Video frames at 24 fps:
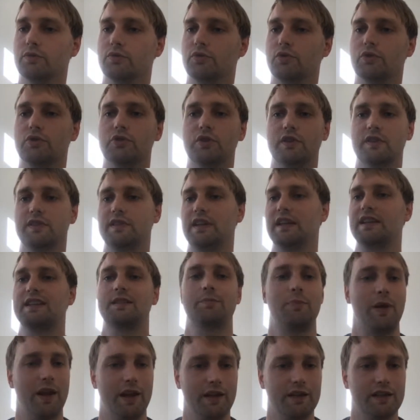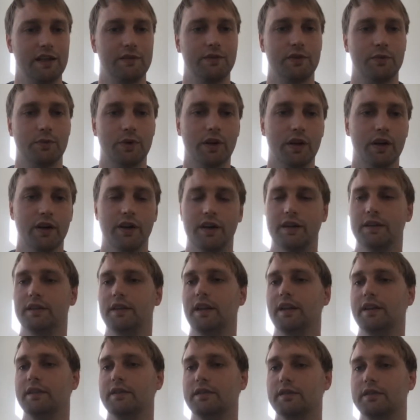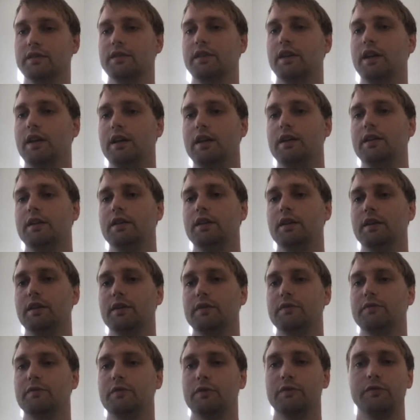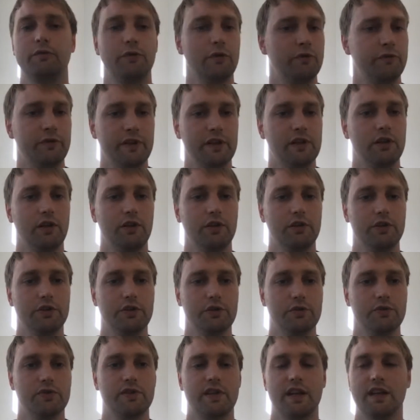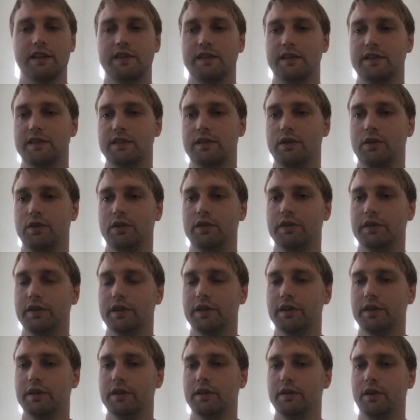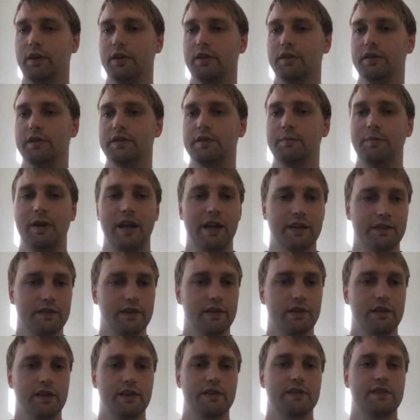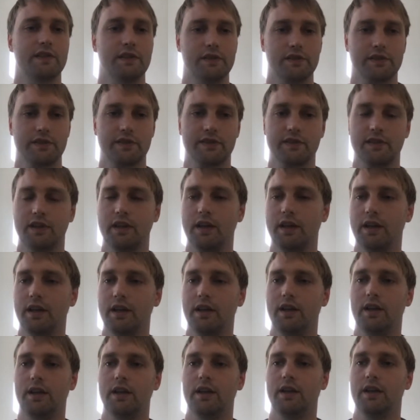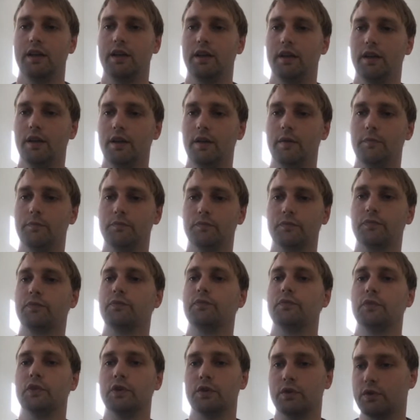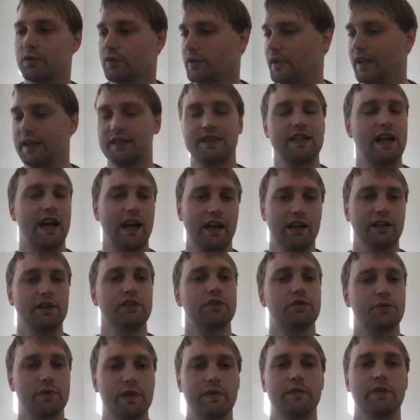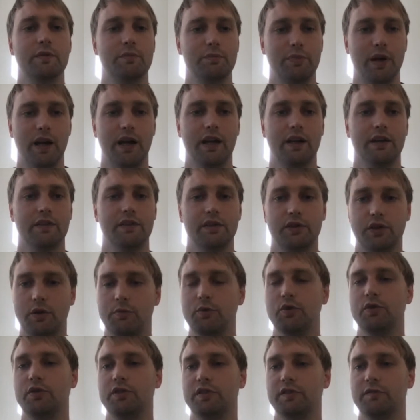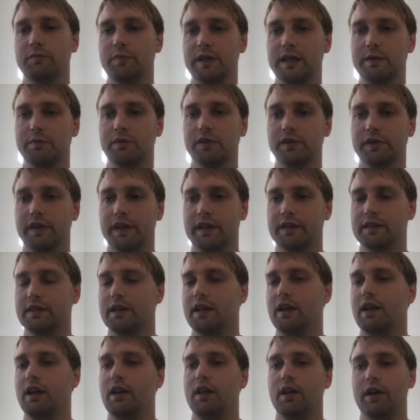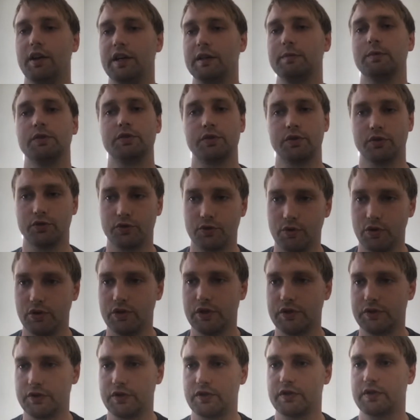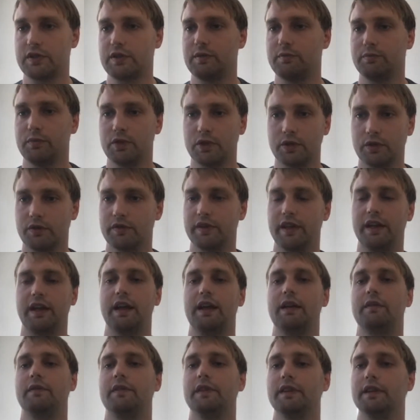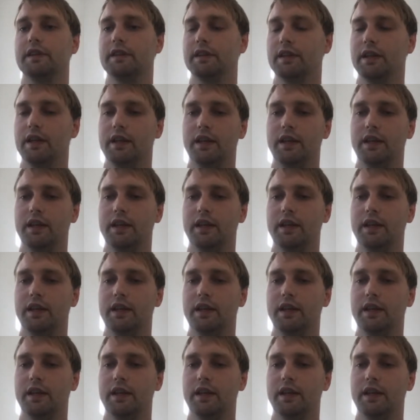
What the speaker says: just expand everywhere and fulfill all the use cases and all the demand that exists, entirely driven by the community of people that are able to control the system, that have the